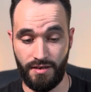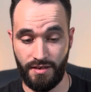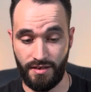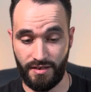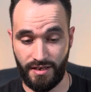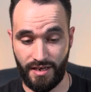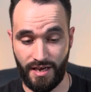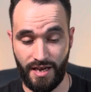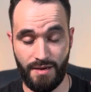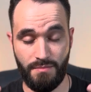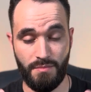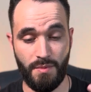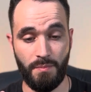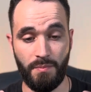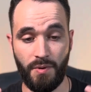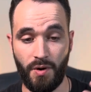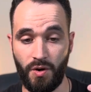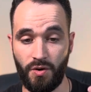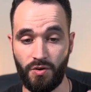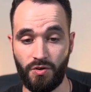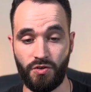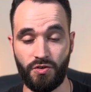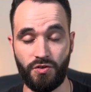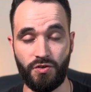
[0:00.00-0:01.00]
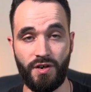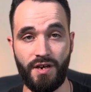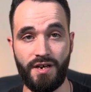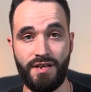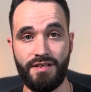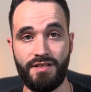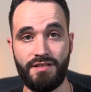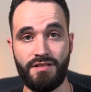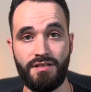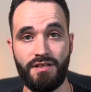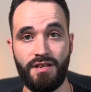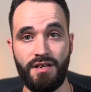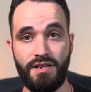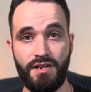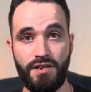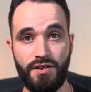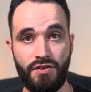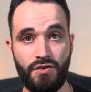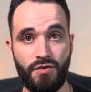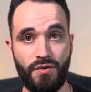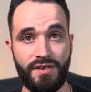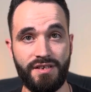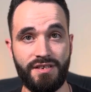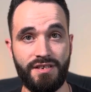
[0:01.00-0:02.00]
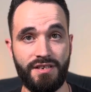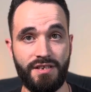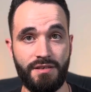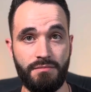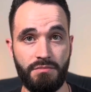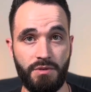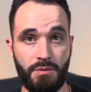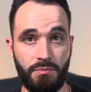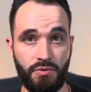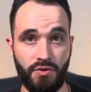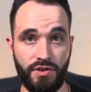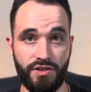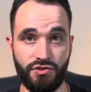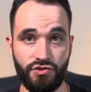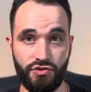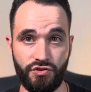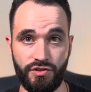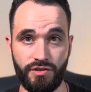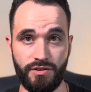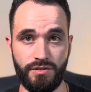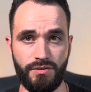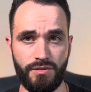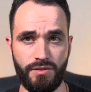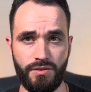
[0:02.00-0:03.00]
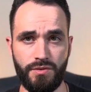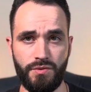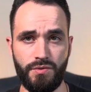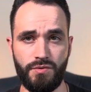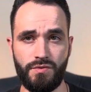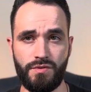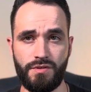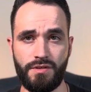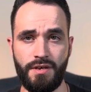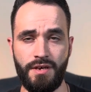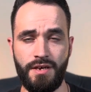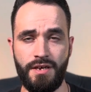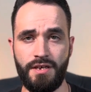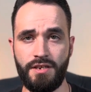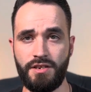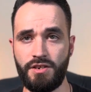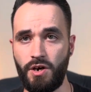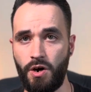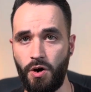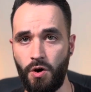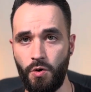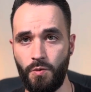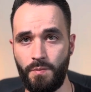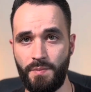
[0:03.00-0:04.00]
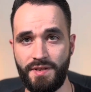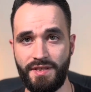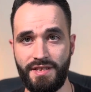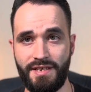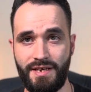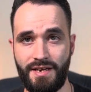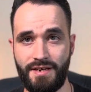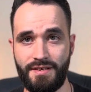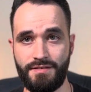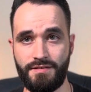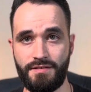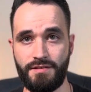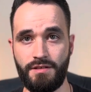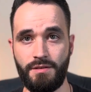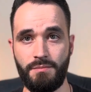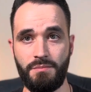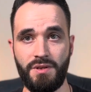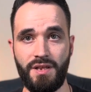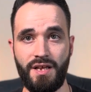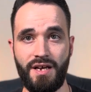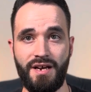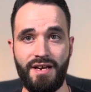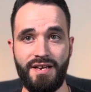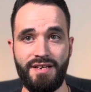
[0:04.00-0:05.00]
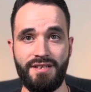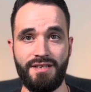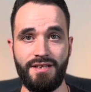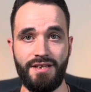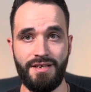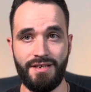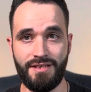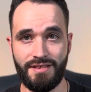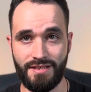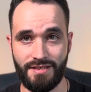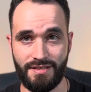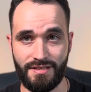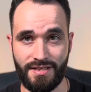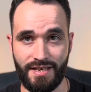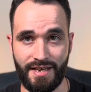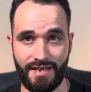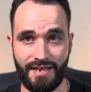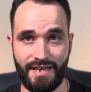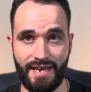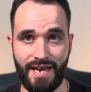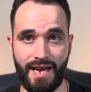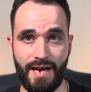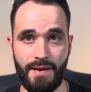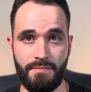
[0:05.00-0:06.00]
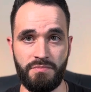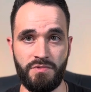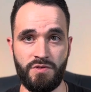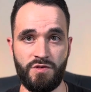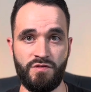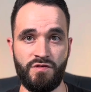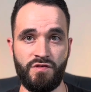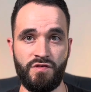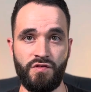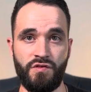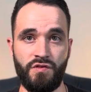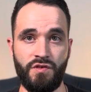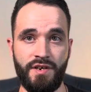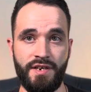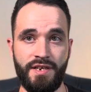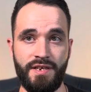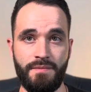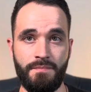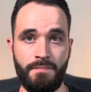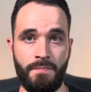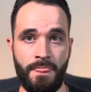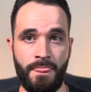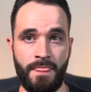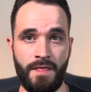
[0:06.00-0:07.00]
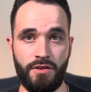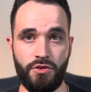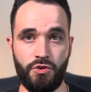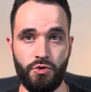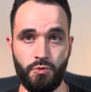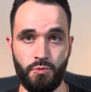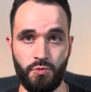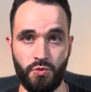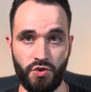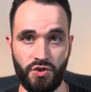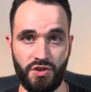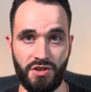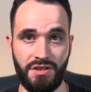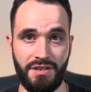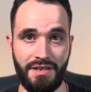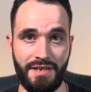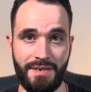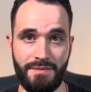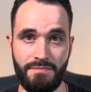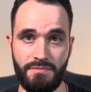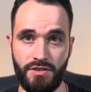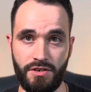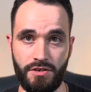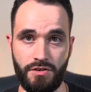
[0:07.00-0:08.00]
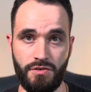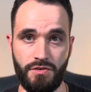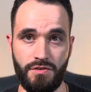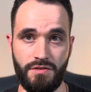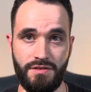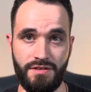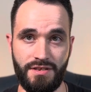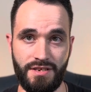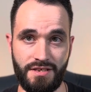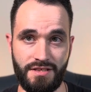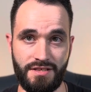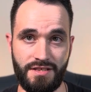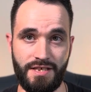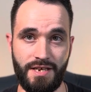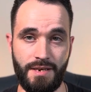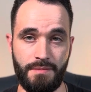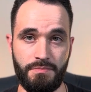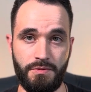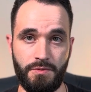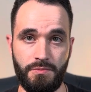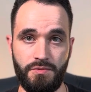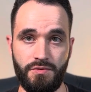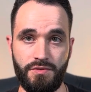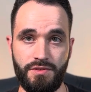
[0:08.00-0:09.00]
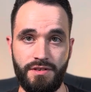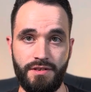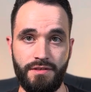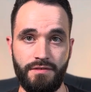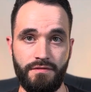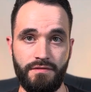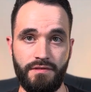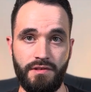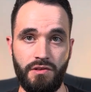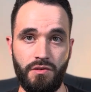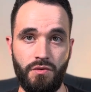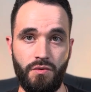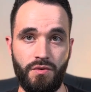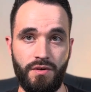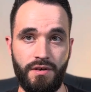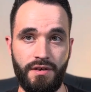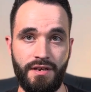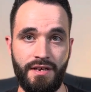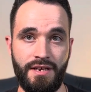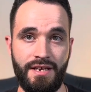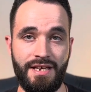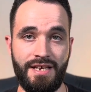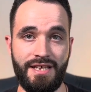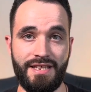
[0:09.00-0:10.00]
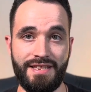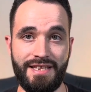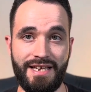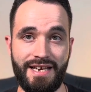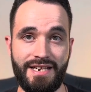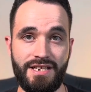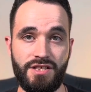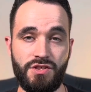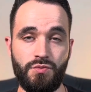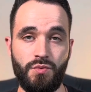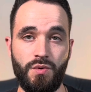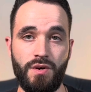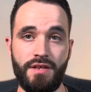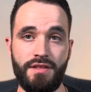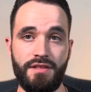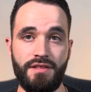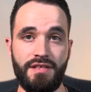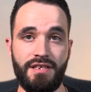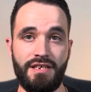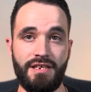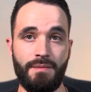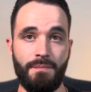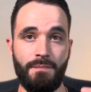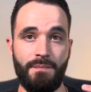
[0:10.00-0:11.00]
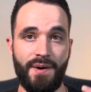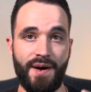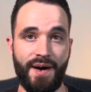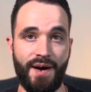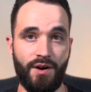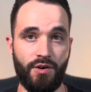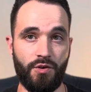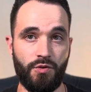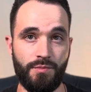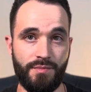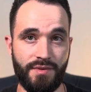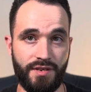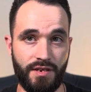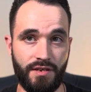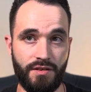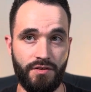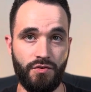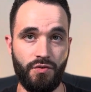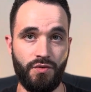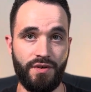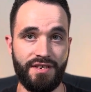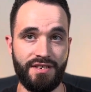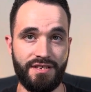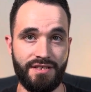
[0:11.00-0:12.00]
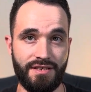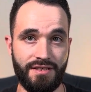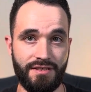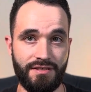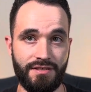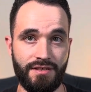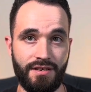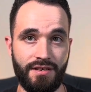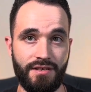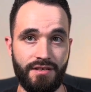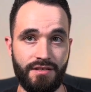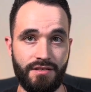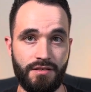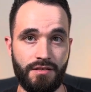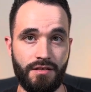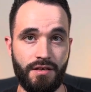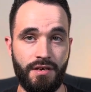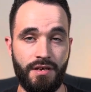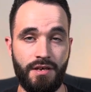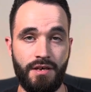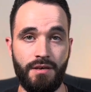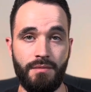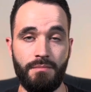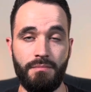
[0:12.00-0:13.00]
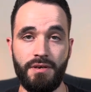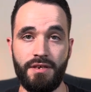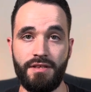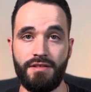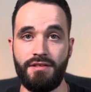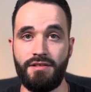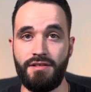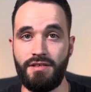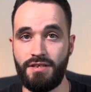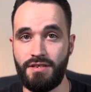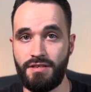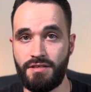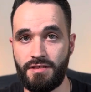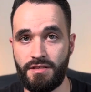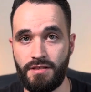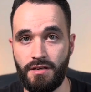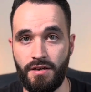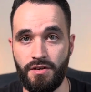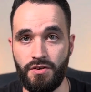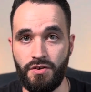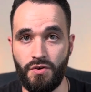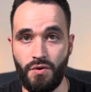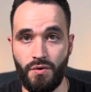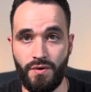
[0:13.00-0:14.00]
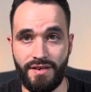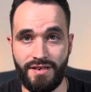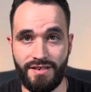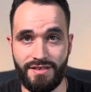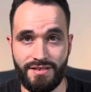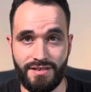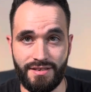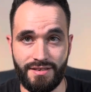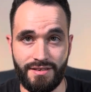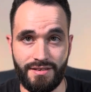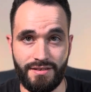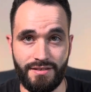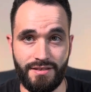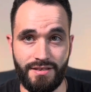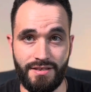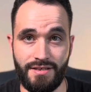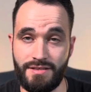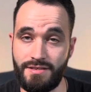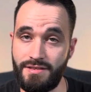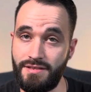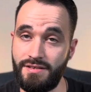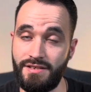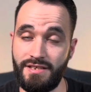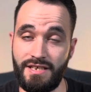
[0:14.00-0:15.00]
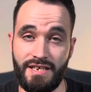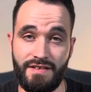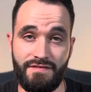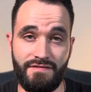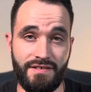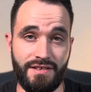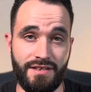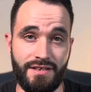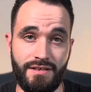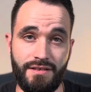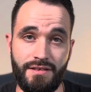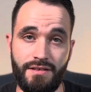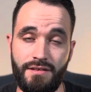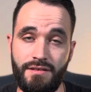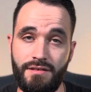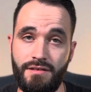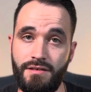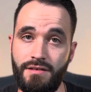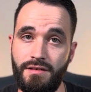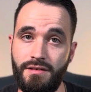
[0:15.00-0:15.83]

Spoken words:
came upon Christ and anointed him to preach good news, to open the eyes of the blind, to set captives free, to proclaim the good and acceptable year of the Lord. That is what the empowerment anointing does. But this anointing isn't given